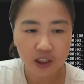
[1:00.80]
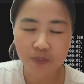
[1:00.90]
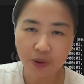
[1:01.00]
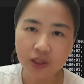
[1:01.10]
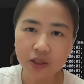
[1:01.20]

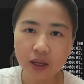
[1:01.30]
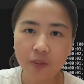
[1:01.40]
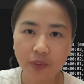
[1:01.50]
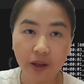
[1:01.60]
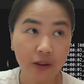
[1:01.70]
spins
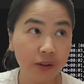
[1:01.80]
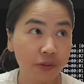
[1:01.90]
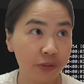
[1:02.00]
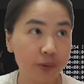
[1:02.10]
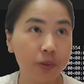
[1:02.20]
up
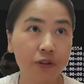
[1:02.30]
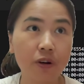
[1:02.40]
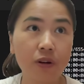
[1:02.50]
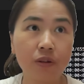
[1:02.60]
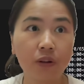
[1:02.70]

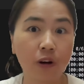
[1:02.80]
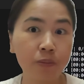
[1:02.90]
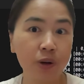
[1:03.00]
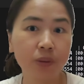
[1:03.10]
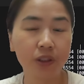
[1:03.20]
ephemeral or
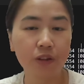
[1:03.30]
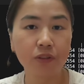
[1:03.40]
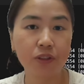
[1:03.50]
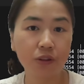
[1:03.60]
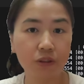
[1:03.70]
permanent
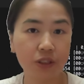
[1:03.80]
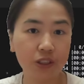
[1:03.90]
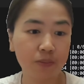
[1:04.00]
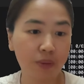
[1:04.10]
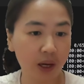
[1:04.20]

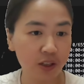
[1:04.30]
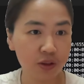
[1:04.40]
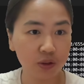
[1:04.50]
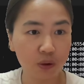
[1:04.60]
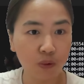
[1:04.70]
resources
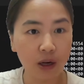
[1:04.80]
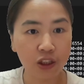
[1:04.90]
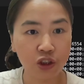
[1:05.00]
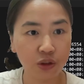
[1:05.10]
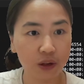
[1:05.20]
based on
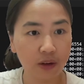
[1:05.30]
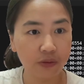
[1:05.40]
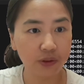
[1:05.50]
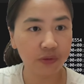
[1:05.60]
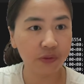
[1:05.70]
what you have
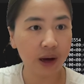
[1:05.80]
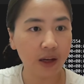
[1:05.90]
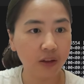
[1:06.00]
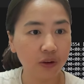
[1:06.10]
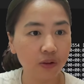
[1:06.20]

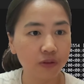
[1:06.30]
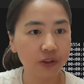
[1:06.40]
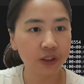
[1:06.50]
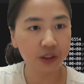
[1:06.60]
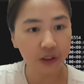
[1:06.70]
defined over
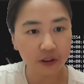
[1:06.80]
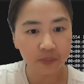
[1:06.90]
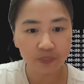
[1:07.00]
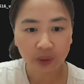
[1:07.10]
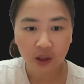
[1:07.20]
here.
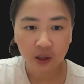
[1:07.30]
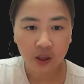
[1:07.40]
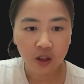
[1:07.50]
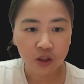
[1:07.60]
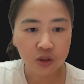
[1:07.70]

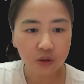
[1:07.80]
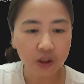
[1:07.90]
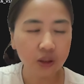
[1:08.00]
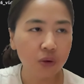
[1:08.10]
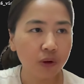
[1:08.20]
So
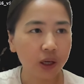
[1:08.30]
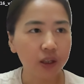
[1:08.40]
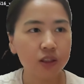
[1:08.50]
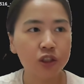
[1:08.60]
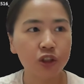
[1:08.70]
in a way,
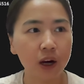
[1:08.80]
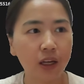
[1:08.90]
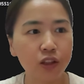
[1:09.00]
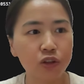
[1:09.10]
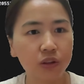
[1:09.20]
it's
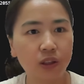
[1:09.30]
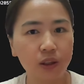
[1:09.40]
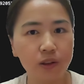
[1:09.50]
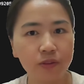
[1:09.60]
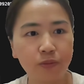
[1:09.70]
trying to
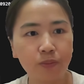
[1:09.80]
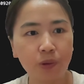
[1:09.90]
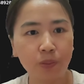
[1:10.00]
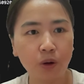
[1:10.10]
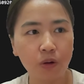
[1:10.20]
give
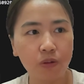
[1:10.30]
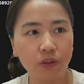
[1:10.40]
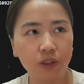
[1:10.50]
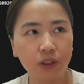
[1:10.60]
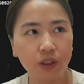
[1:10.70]
people
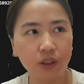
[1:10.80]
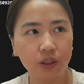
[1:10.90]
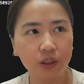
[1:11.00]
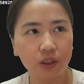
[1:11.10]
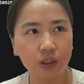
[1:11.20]

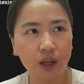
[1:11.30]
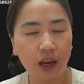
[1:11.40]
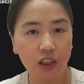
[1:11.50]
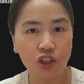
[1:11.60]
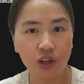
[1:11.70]
the
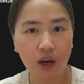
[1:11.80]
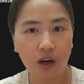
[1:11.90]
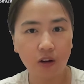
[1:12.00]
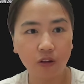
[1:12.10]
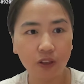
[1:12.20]

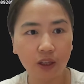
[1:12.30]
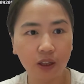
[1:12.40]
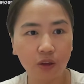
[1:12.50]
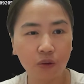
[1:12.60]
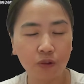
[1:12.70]
agile
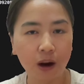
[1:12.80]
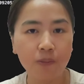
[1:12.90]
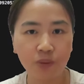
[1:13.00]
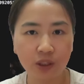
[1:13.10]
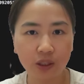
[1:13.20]
and
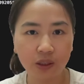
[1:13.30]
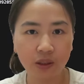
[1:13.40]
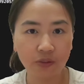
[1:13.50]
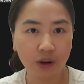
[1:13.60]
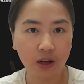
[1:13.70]
rapid
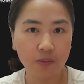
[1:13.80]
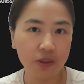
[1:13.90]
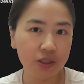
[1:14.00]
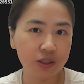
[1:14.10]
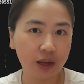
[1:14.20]

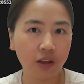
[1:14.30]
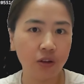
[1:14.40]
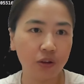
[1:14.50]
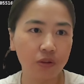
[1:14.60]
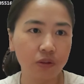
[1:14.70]
development
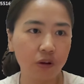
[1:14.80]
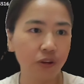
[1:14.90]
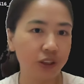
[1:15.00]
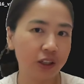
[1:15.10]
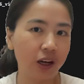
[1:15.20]
cycle on
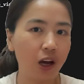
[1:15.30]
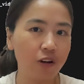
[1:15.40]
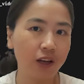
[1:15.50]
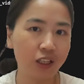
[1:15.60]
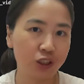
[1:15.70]
the
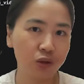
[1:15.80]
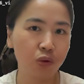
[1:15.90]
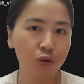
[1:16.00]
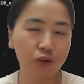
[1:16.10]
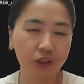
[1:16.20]
cloud as you
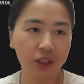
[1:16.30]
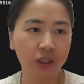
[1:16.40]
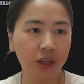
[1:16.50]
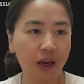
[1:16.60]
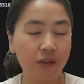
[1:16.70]
would
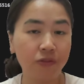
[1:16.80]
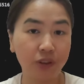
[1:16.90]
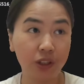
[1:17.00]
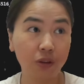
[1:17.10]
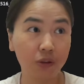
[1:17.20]
have
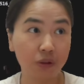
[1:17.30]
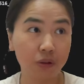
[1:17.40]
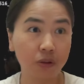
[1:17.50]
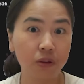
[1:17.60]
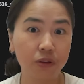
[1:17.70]
in your
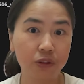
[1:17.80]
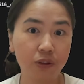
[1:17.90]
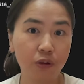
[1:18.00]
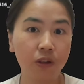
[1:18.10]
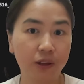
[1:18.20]
own
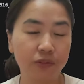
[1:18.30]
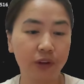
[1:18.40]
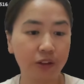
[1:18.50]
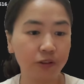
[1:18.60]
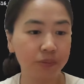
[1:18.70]
local
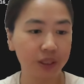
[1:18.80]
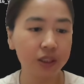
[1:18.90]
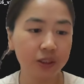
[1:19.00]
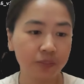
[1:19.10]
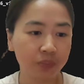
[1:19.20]

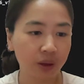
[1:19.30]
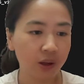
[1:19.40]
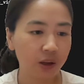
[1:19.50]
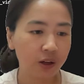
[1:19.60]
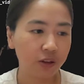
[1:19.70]
environment.
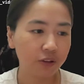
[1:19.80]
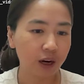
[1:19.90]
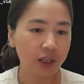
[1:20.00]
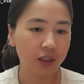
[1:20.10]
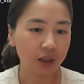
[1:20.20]

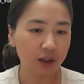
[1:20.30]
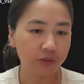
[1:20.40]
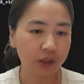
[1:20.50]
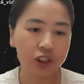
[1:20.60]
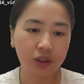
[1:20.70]
Right,
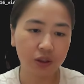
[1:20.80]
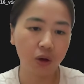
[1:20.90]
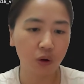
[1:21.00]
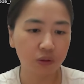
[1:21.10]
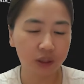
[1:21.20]

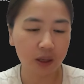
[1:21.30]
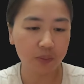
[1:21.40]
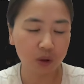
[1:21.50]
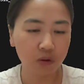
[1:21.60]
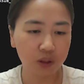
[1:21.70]

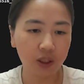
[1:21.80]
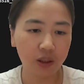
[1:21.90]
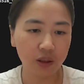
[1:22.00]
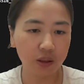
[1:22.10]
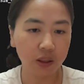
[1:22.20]
I'm loading
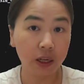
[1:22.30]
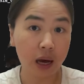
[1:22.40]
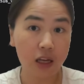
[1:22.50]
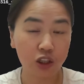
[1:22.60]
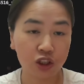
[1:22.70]
a
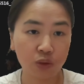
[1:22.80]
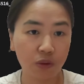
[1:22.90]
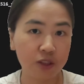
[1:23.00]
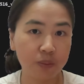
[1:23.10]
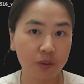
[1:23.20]
large
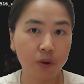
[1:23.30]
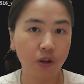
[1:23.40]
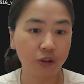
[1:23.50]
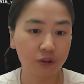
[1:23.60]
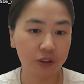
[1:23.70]
Whisper
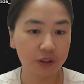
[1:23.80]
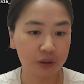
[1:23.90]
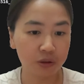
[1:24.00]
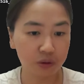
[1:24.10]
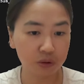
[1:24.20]
model here
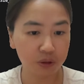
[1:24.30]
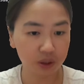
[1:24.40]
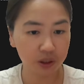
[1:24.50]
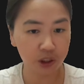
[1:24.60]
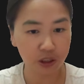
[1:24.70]
to do
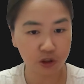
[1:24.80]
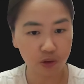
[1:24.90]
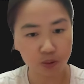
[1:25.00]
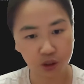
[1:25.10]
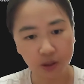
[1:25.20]
the
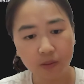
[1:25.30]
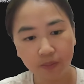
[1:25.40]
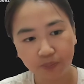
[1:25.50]
transcription.